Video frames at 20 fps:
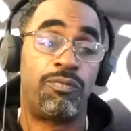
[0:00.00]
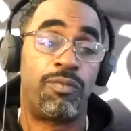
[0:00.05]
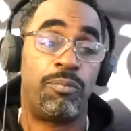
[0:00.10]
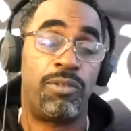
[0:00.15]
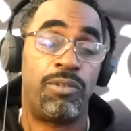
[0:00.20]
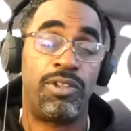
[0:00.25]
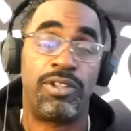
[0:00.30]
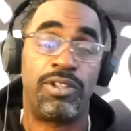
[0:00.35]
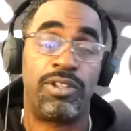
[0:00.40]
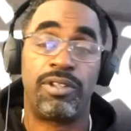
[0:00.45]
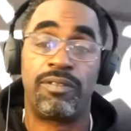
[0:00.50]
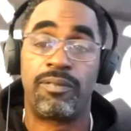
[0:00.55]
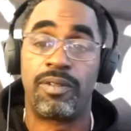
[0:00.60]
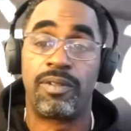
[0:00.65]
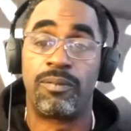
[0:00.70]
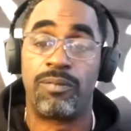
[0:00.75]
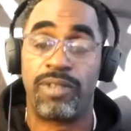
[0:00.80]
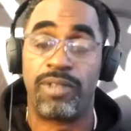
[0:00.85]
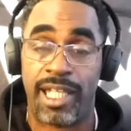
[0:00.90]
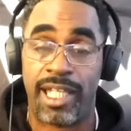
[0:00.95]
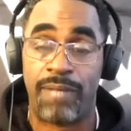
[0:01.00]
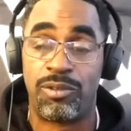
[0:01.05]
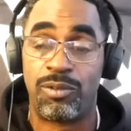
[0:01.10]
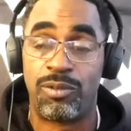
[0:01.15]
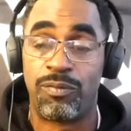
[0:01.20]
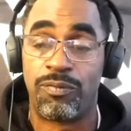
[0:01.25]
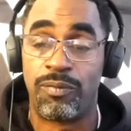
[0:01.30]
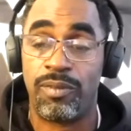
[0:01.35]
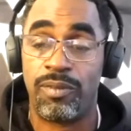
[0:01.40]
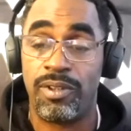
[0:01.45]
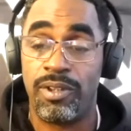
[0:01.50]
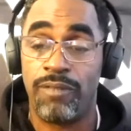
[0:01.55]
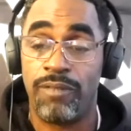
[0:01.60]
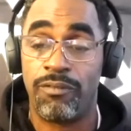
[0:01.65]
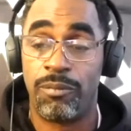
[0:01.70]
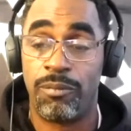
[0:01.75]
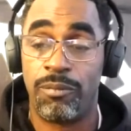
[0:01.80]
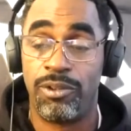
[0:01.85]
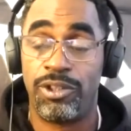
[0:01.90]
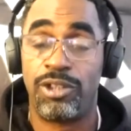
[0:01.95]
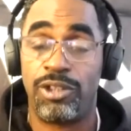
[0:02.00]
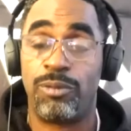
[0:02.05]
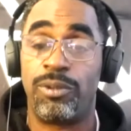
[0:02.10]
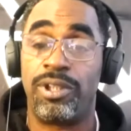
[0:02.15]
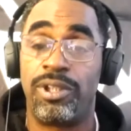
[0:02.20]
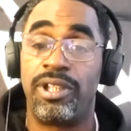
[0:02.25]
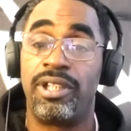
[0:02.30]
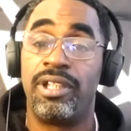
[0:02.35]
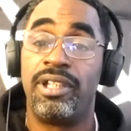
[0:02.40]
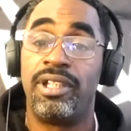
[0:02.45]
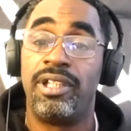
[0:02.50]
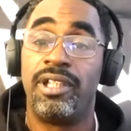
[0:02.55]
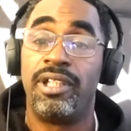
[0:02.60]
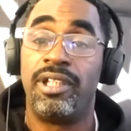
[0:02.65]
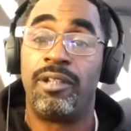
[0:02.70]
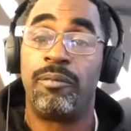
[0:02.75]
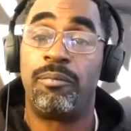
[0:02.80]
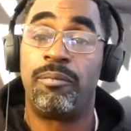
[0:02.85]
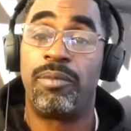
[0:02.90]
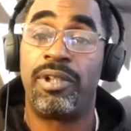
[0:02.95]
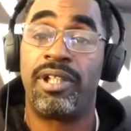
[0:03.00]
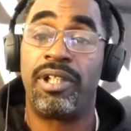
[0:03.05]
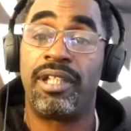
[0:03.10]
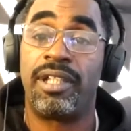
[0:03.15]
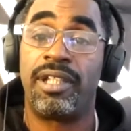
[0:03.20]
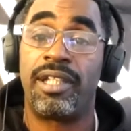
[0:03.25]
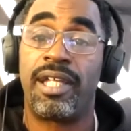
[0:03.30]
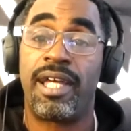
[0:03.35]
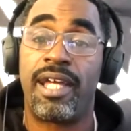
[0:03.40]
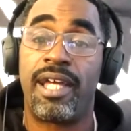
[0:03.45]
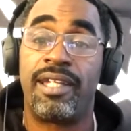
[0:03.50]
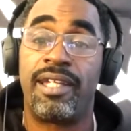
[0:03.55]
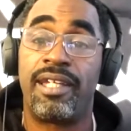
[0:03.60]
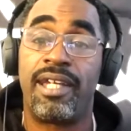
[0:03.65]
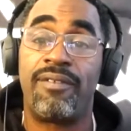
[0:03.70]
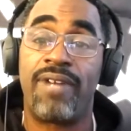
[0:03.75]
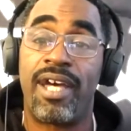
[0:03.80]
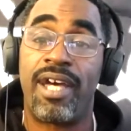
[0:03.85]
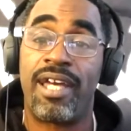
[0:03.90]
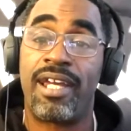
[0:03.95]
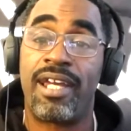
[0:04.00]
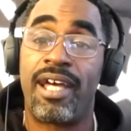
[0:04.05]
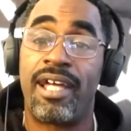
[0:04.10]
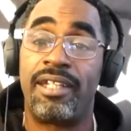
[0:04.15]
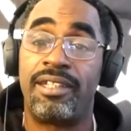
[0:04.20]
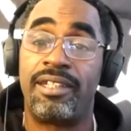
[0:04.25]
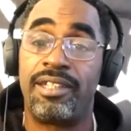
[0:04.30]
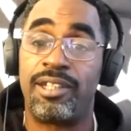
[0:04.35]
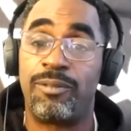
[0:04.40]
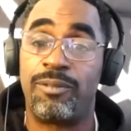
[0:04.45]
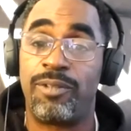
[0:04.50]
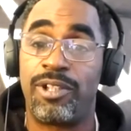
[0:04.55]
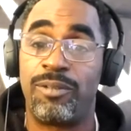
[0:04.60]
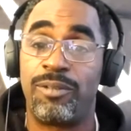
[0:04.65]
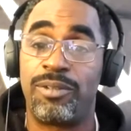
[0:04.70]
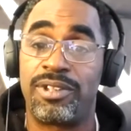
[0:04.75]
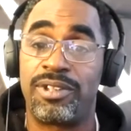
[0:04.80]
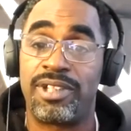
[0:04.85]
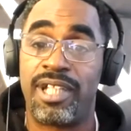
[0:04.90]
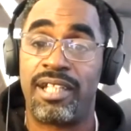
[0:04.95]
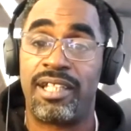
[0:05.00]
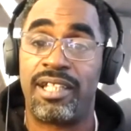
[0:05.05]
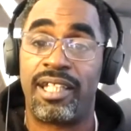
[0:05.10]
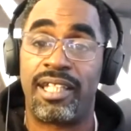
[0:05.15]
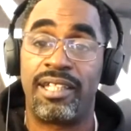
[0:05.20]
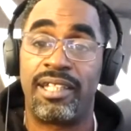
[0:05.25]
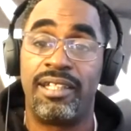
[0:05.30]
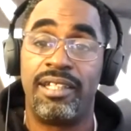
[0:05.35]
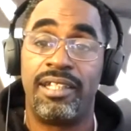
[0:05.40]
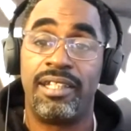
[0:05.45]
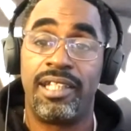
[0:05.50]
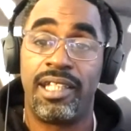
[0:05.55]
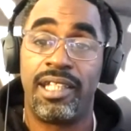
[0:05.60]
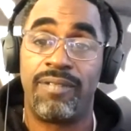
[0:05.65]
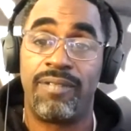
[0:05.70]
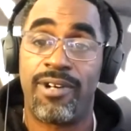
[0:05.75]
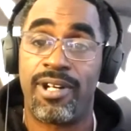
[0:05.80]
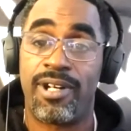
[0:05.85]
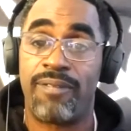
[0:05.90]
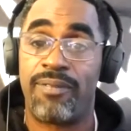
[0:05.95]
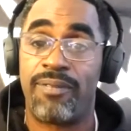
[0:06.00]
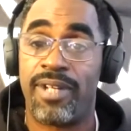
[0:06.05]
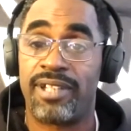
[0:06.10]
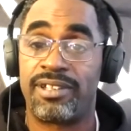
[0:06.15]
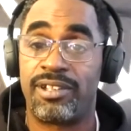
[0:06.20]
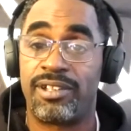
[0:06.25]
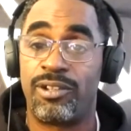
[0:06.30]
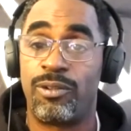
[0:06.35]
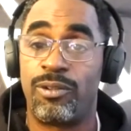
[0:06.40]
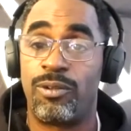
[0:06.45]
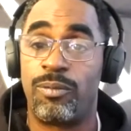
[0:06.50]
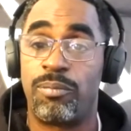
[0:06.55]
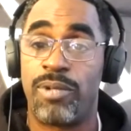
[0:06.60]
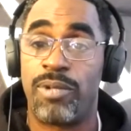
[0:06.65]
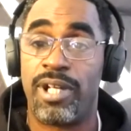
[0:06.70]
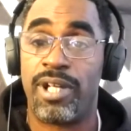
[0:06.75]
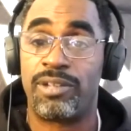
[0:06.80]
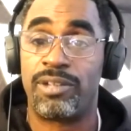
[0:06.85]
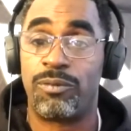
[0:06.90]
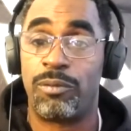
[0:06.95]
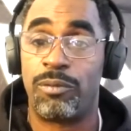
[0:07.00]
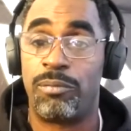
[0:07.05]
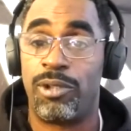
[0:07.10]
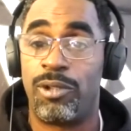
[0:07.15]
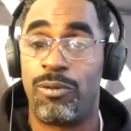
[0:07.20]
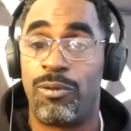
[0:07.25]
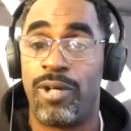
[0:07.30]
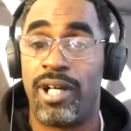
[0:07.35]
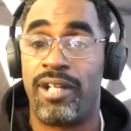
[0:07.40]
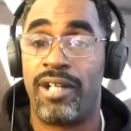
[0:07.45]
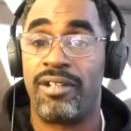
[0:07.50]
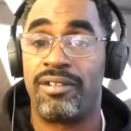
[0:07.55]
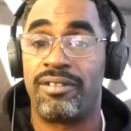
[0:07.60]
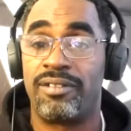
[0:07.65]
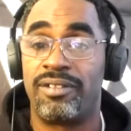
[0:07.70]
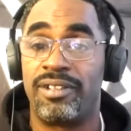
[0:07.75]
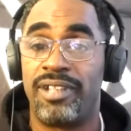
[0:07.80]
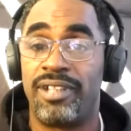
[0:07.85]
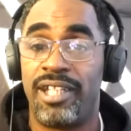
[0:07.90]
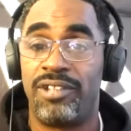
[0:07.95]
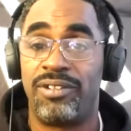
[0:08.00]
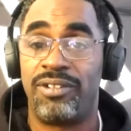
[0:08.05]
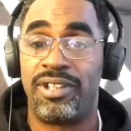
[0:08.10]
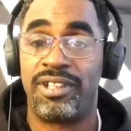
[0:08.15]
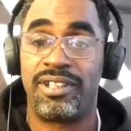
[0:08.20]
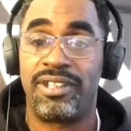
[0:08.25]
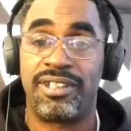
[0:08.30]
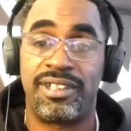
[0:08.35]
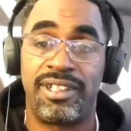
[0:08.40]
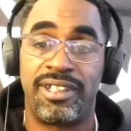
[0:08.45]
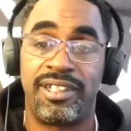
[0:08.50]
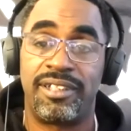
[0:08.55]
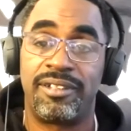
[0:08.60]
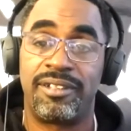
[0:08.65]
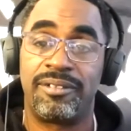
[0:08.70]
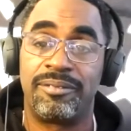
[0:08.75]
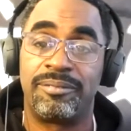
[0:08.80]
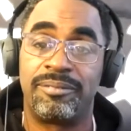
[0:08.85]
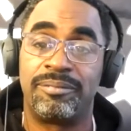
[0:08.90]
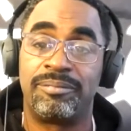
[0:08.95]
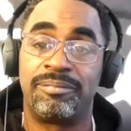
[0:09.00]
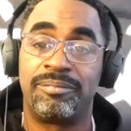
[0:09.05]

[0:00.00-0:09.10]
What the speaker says: you familiar names you familiar with, but never had an idea what it would sound like if Artifacts did a whole project with Buck Wild. Now you get to see it.